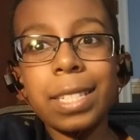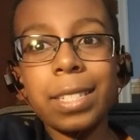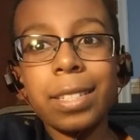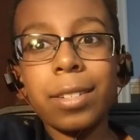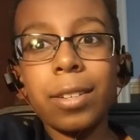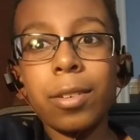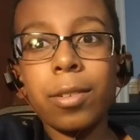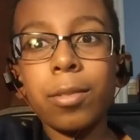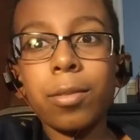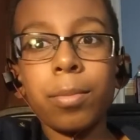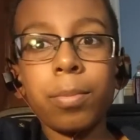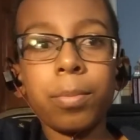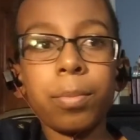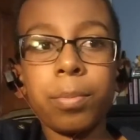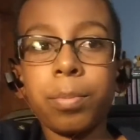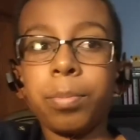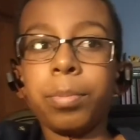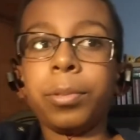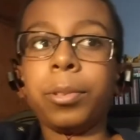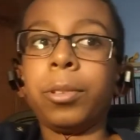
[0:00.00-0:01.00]
no
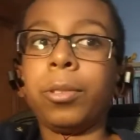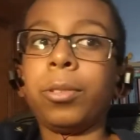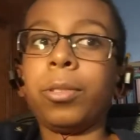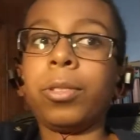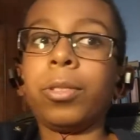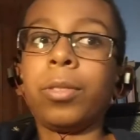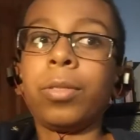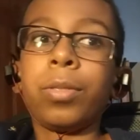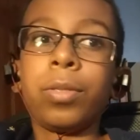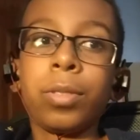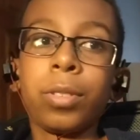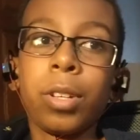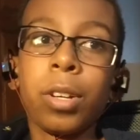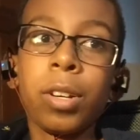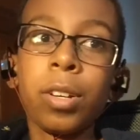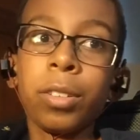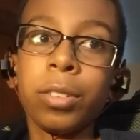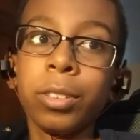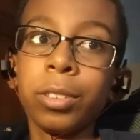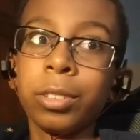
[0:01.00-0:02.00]
Bluetooth,
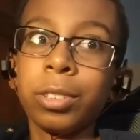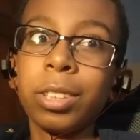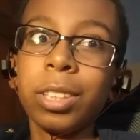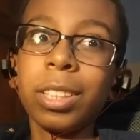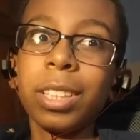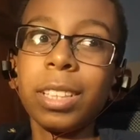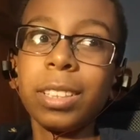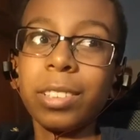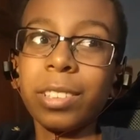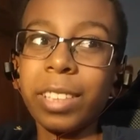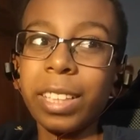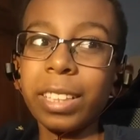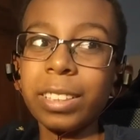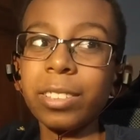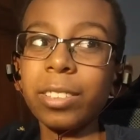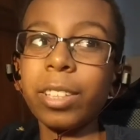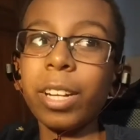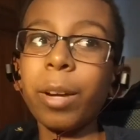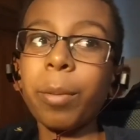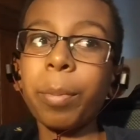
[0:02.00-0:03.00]
so those good things are
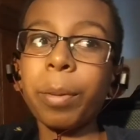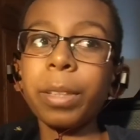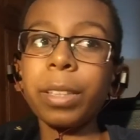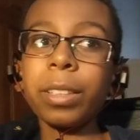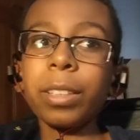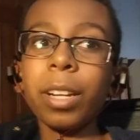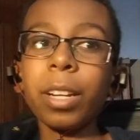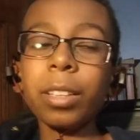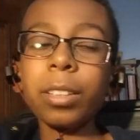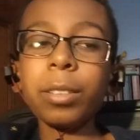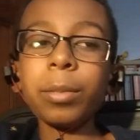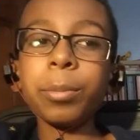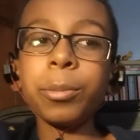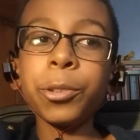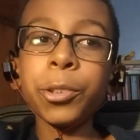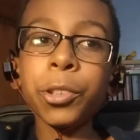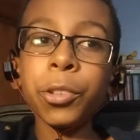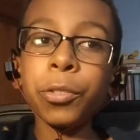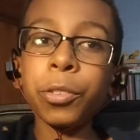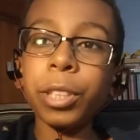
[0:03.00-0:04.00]
canceled out by the
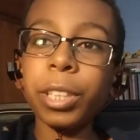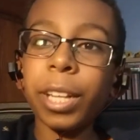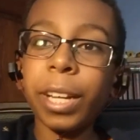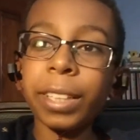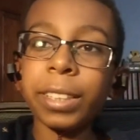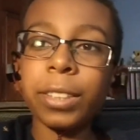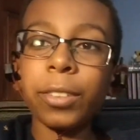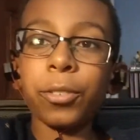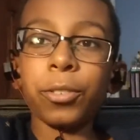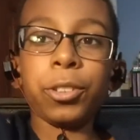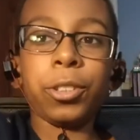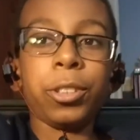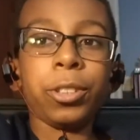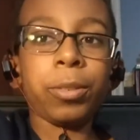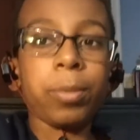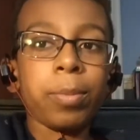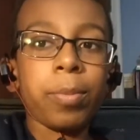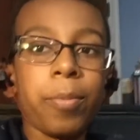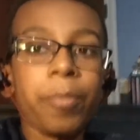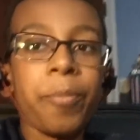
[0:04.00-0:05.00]
non-Bluetooth connectivity.
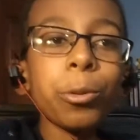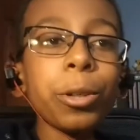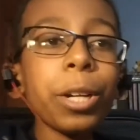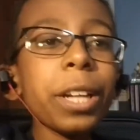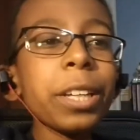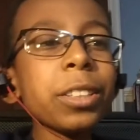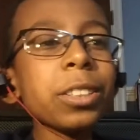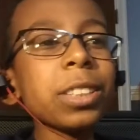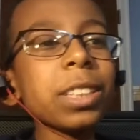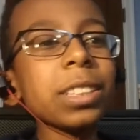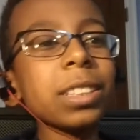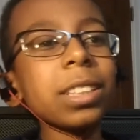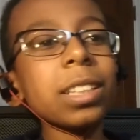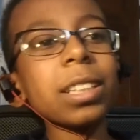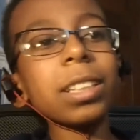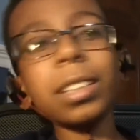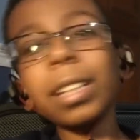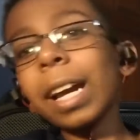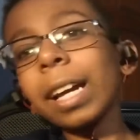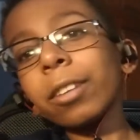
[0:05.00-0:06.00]
Would I use
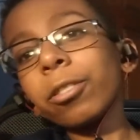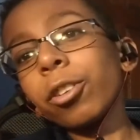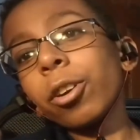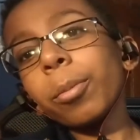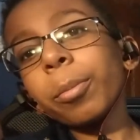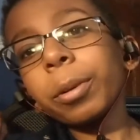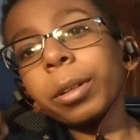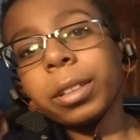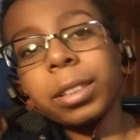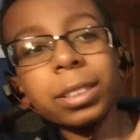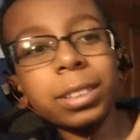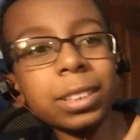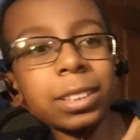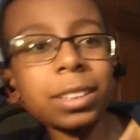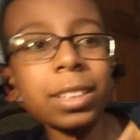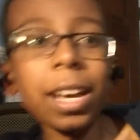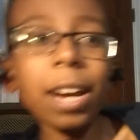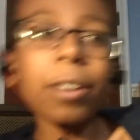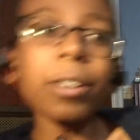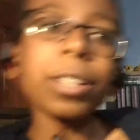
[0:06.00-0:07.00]
that Chromebook
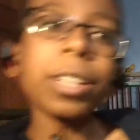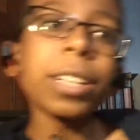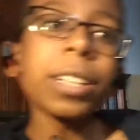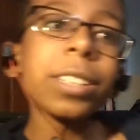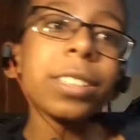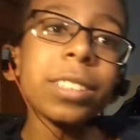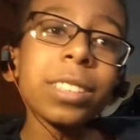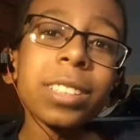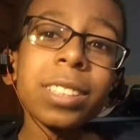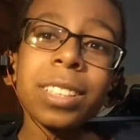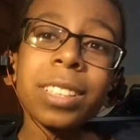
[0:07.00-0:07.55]
nowadays?